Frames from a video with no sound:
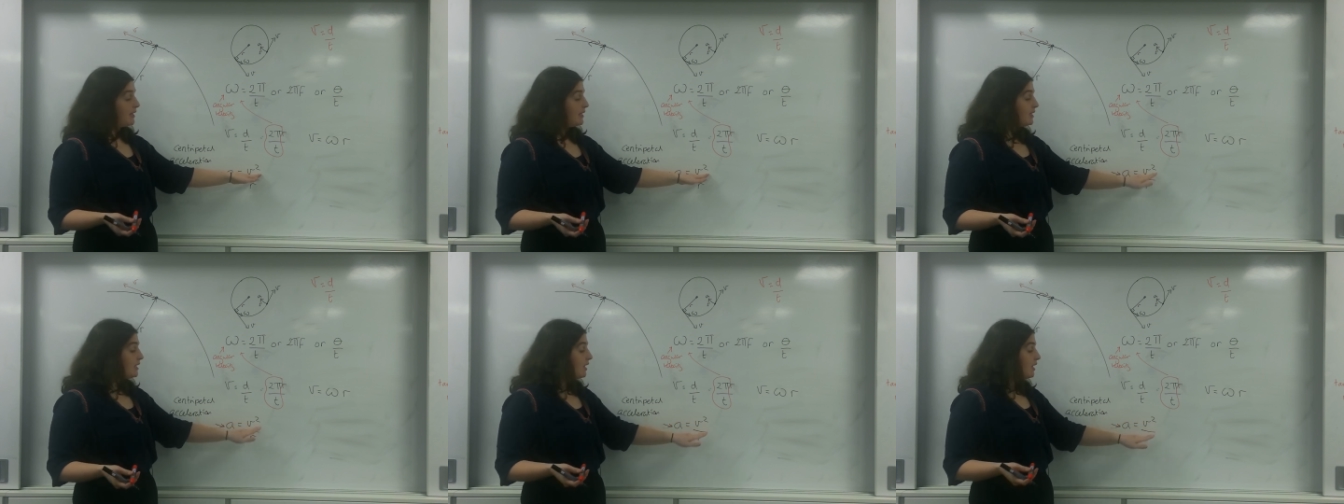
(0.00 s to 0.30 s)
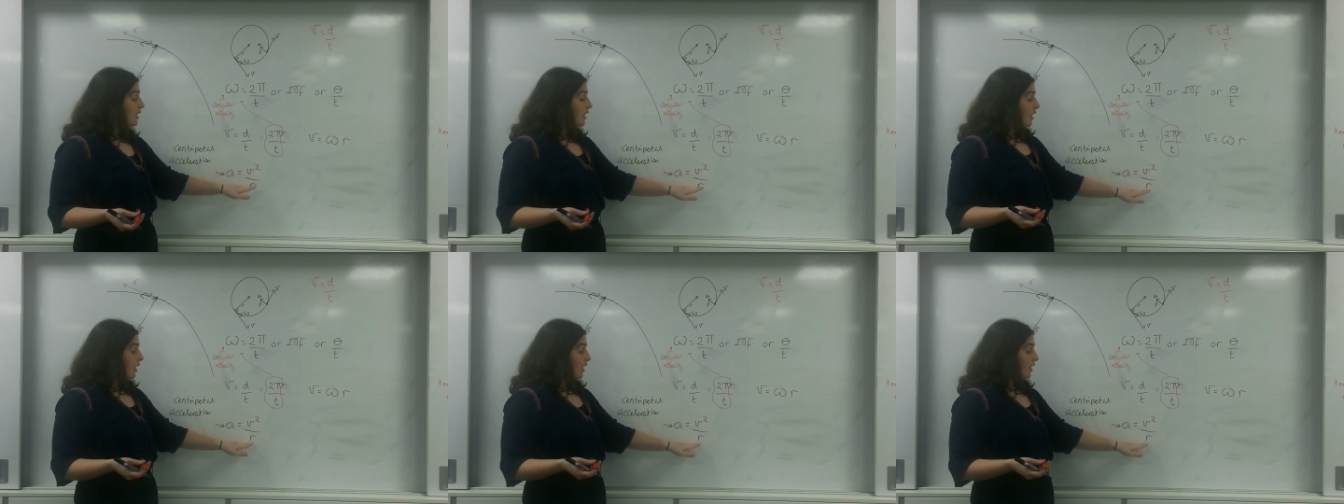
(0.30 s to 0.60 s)

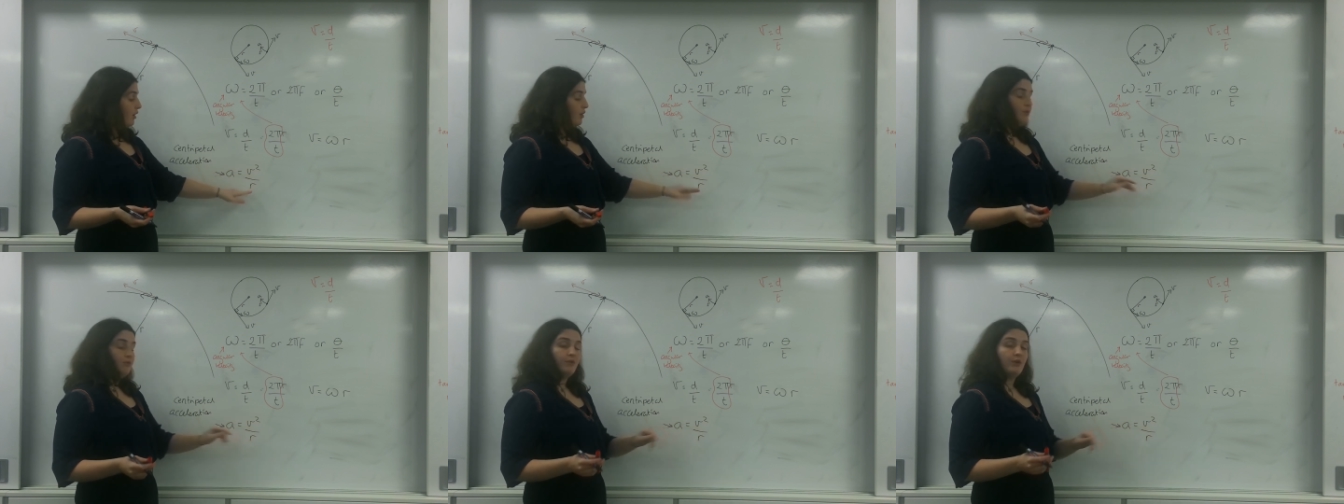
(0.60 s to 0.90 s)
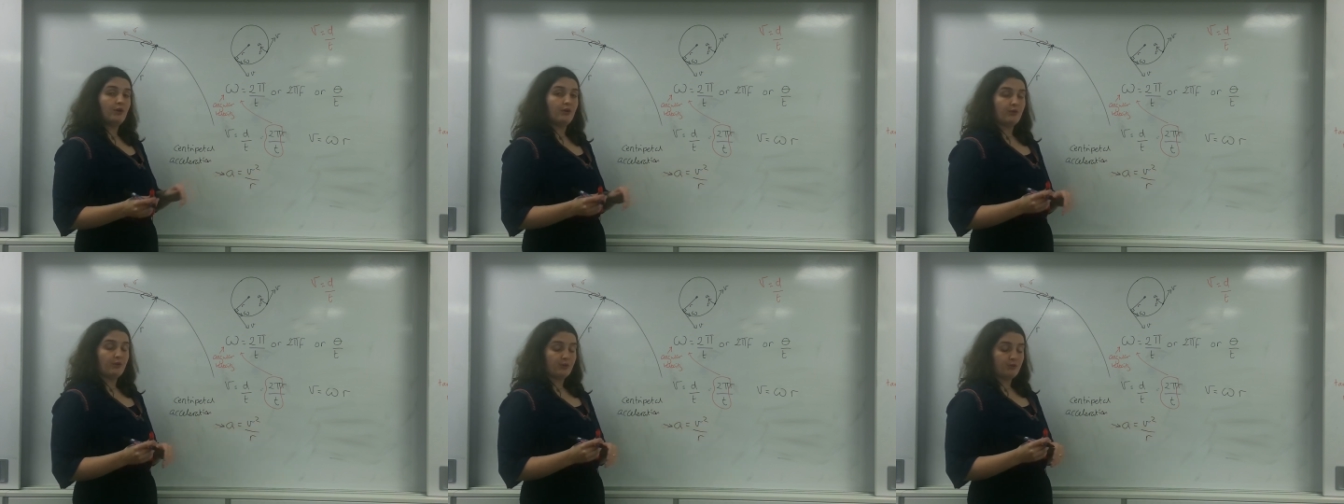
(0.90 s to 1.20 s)
speed
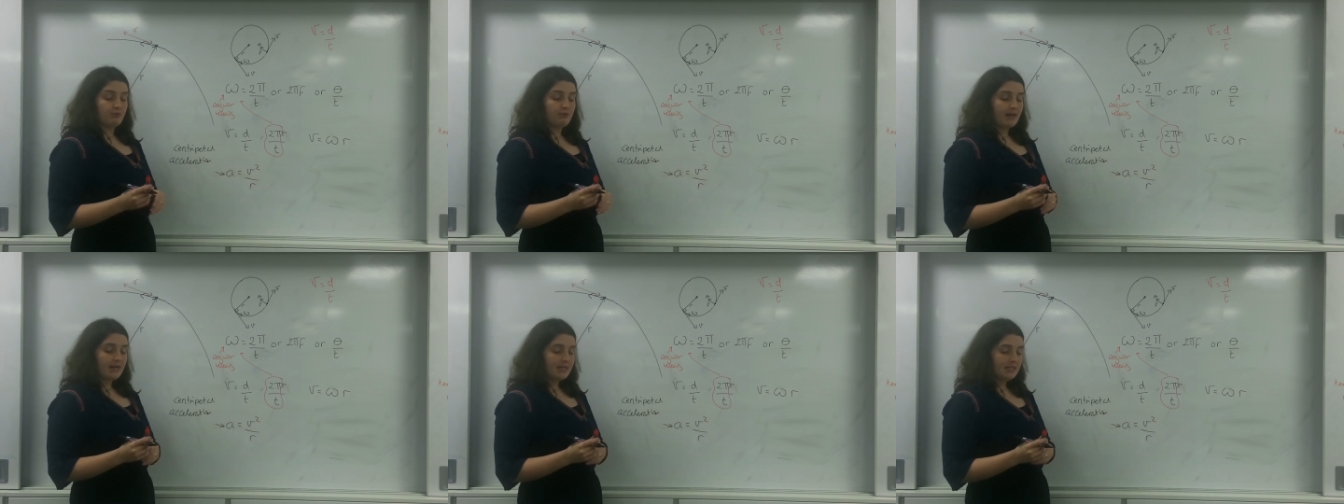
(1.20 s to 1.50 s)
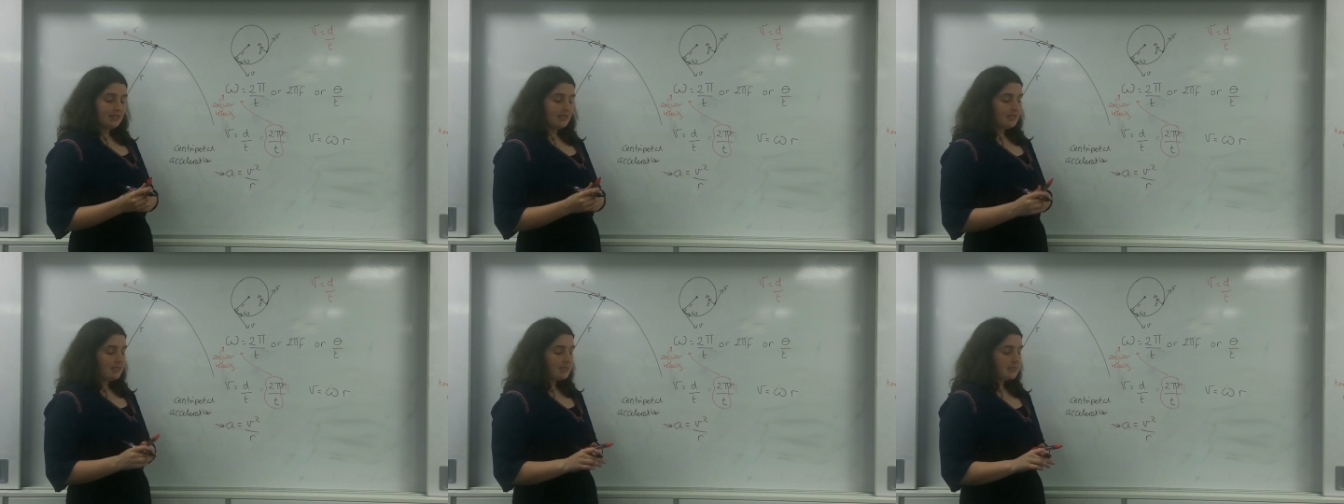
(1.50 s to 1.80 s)
over the
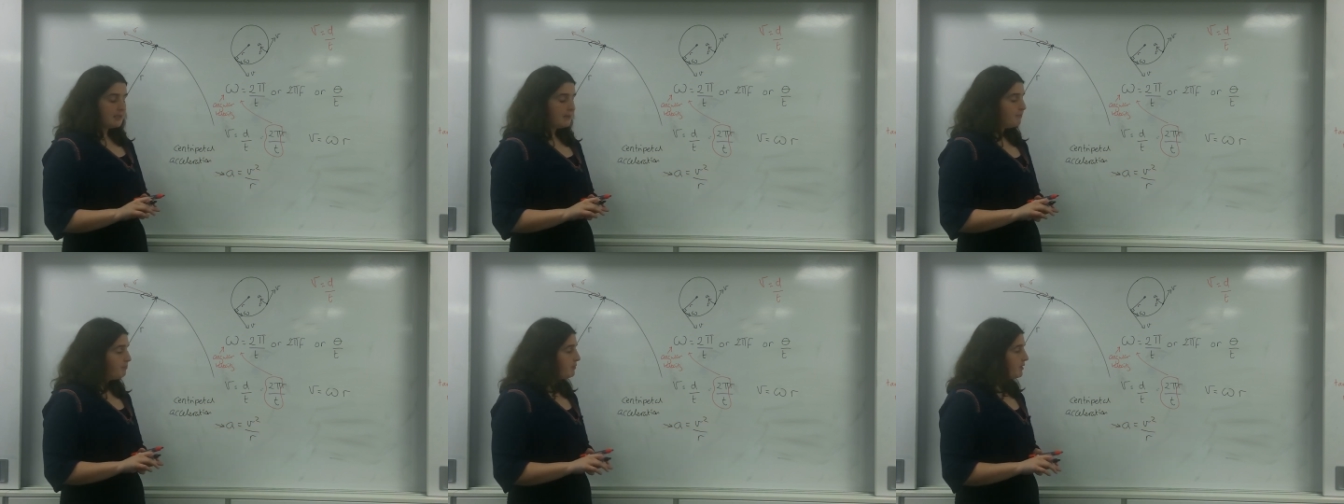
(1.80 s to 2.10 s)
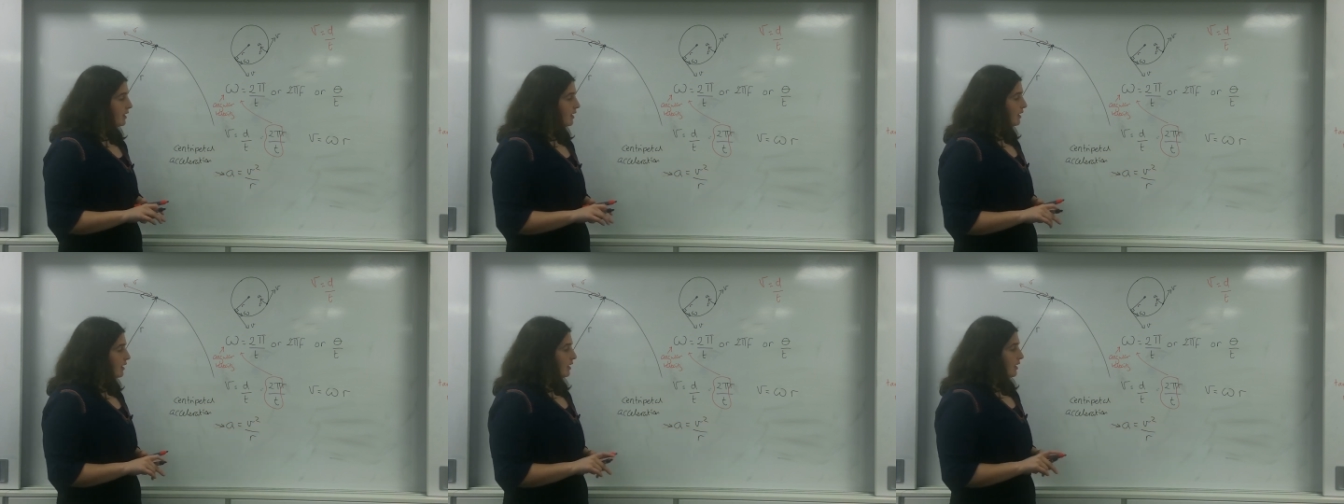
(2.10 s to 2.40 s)
radius.
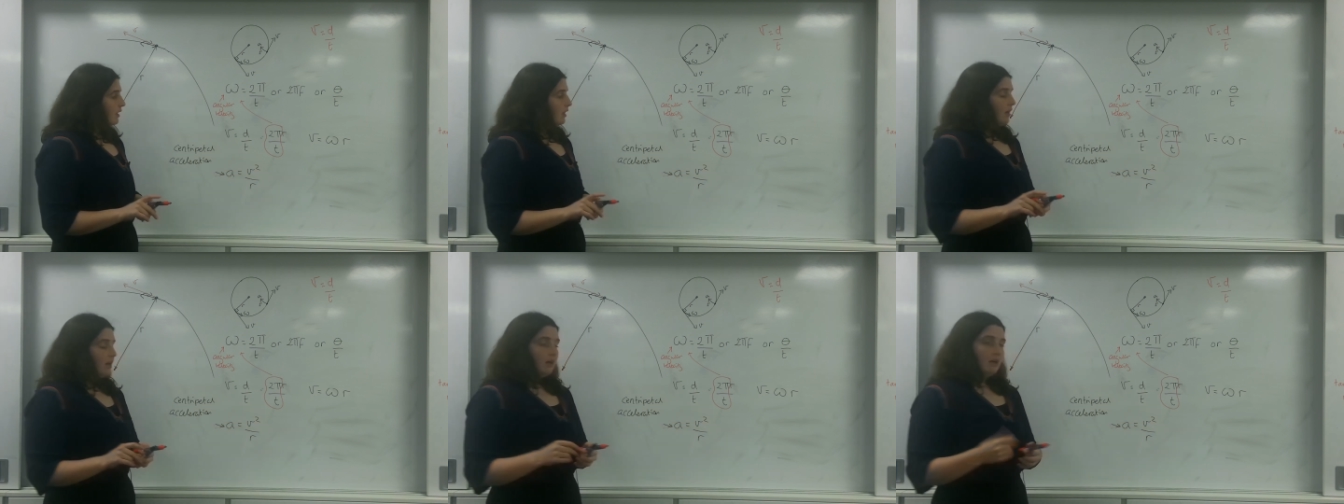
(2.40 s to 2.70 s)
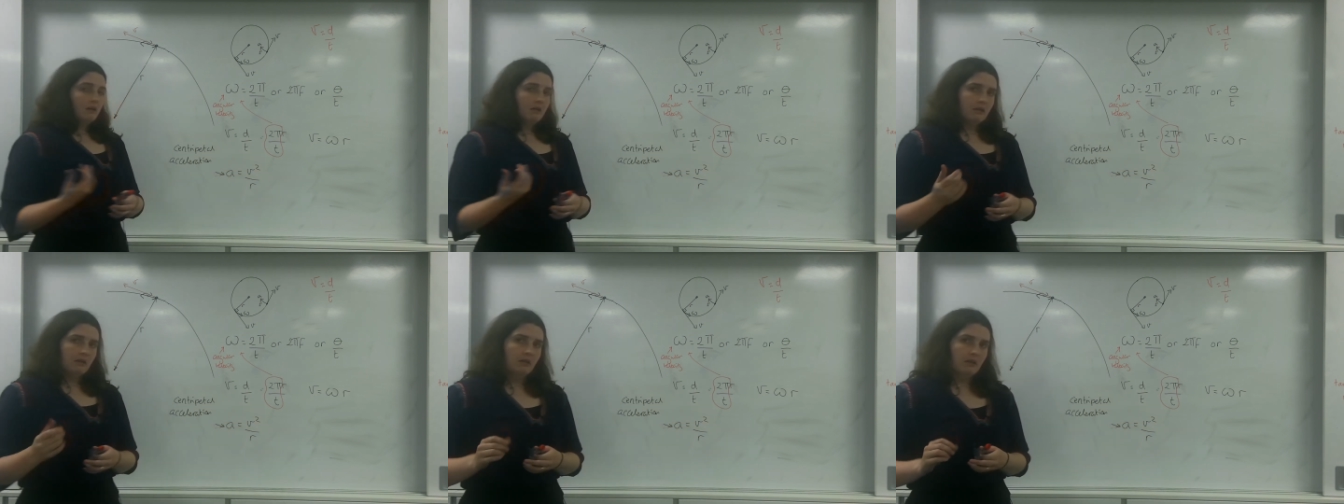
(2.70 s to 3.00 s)

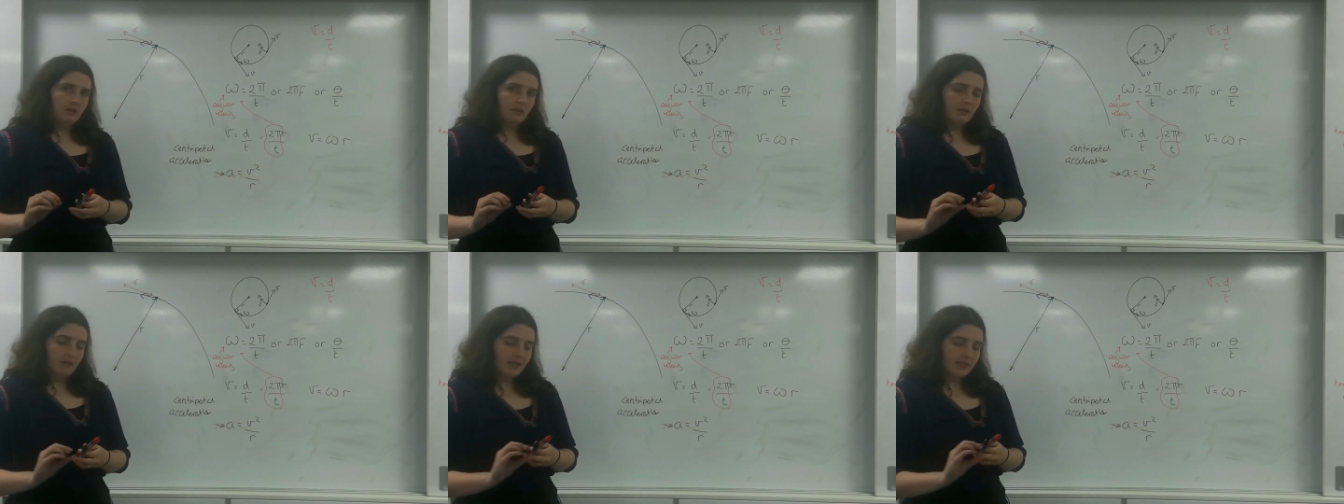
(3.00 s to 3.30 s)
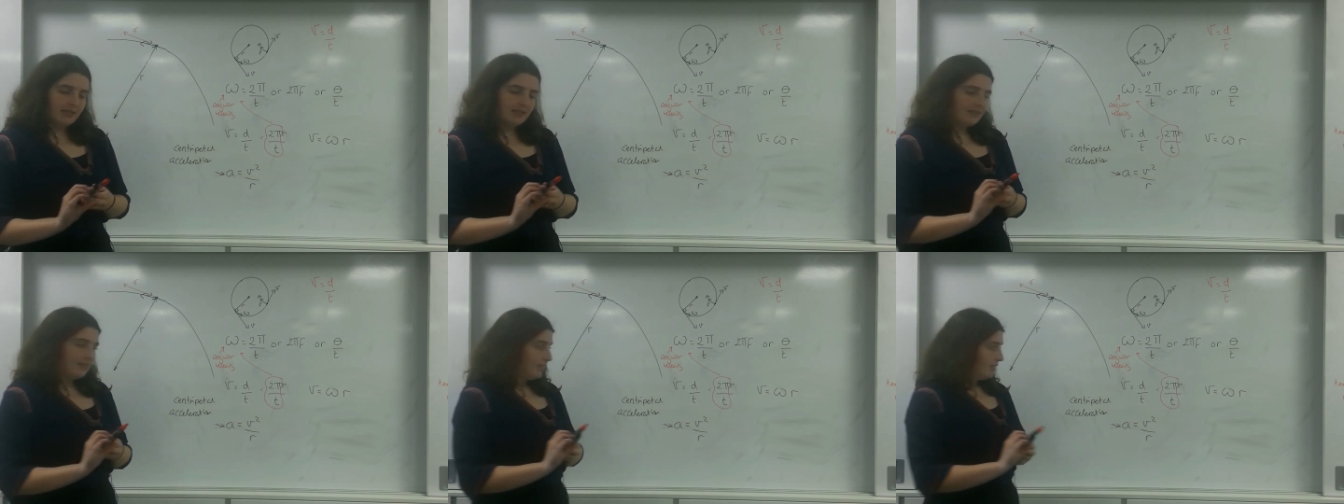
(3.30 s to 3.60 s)

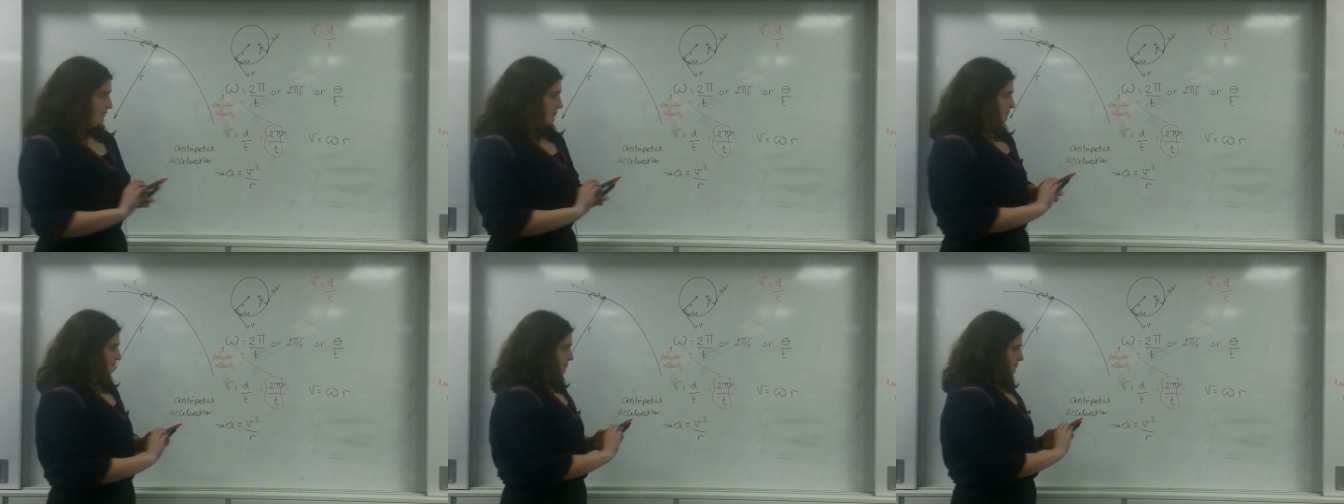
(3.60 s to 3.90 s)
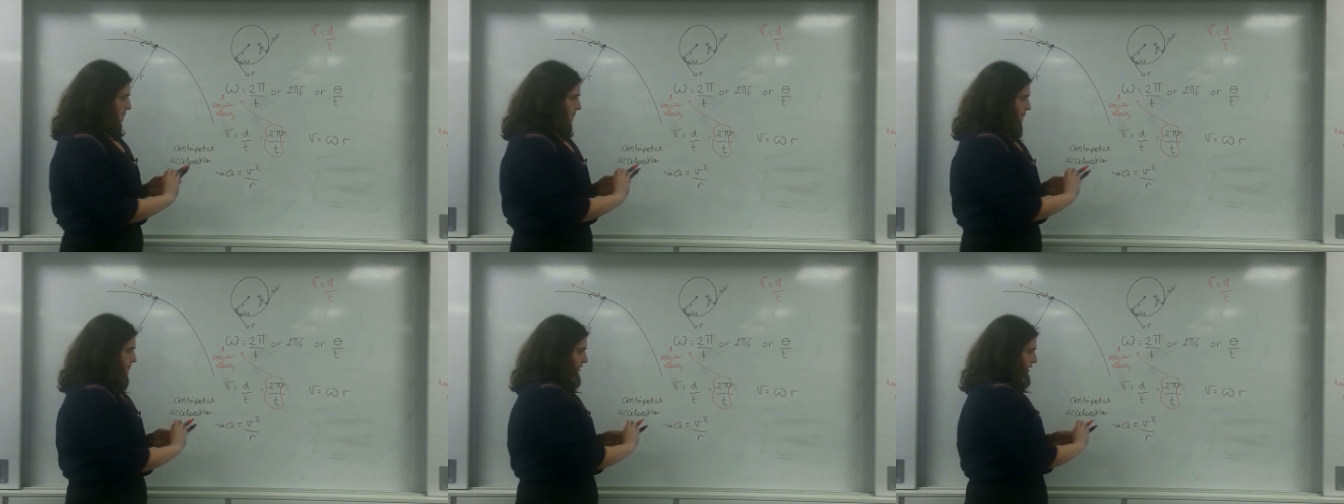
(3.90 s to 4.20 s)
I can
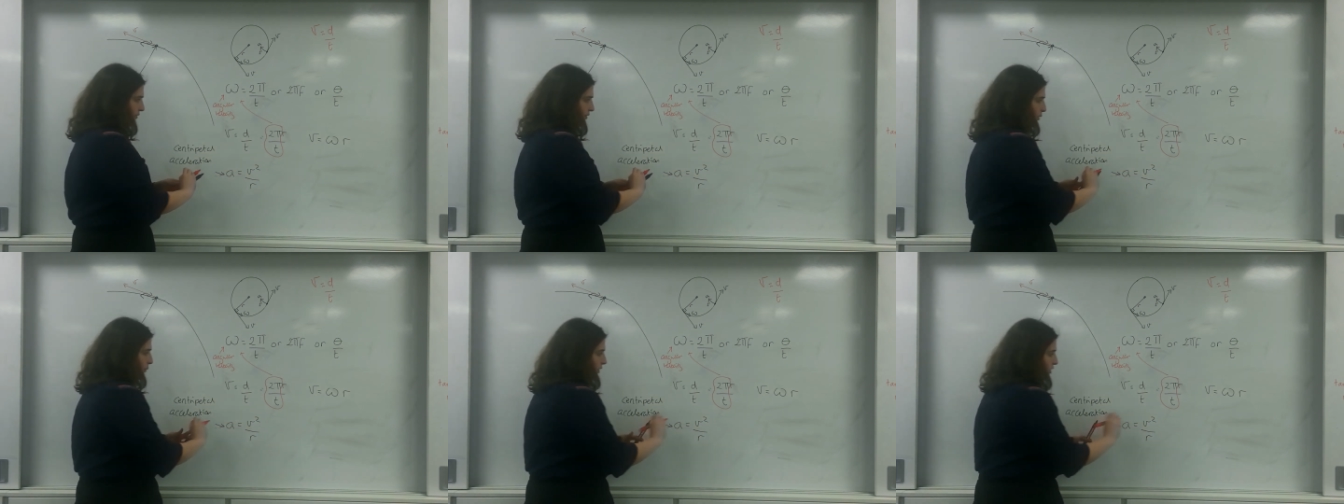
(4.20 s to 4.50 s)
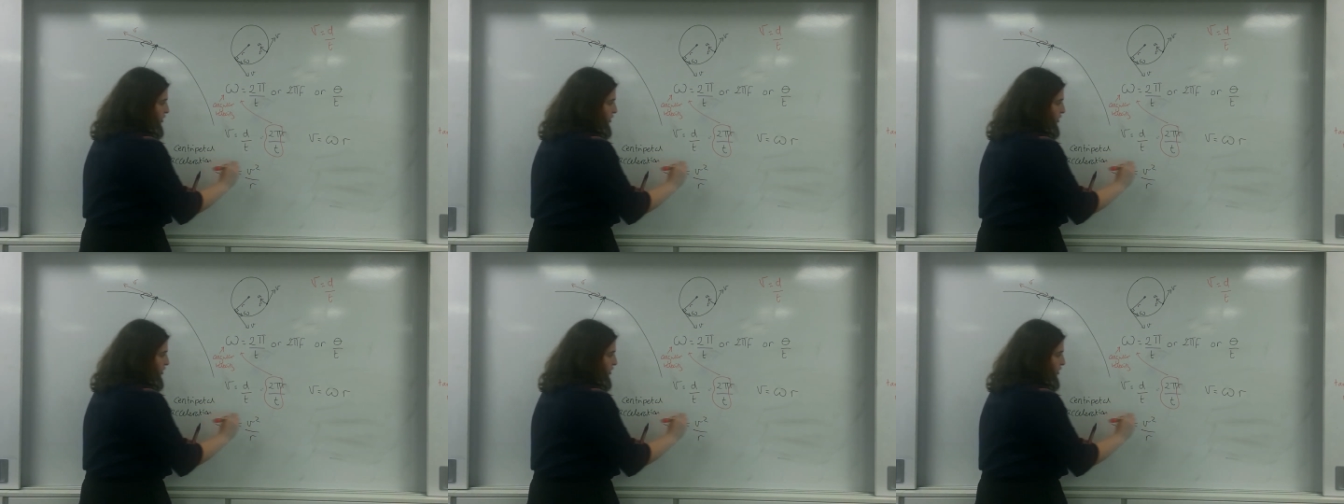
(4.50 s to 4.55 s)
then, if